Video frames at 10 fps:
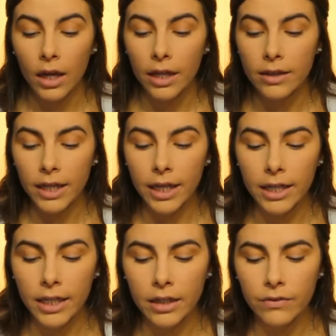And
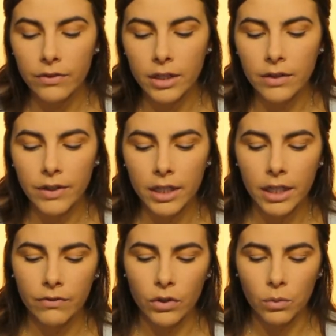then even
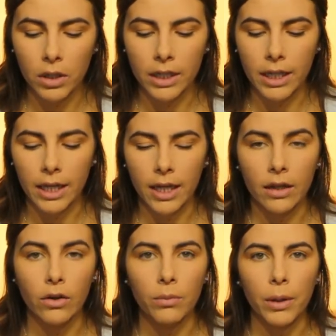if you want to get a
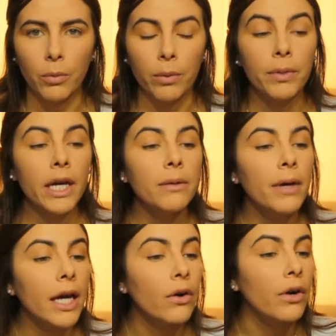little bit more
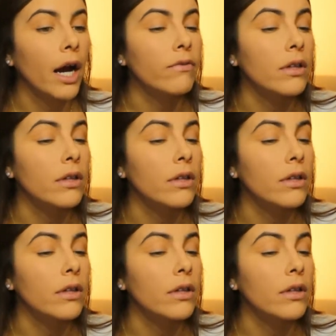pigment or have a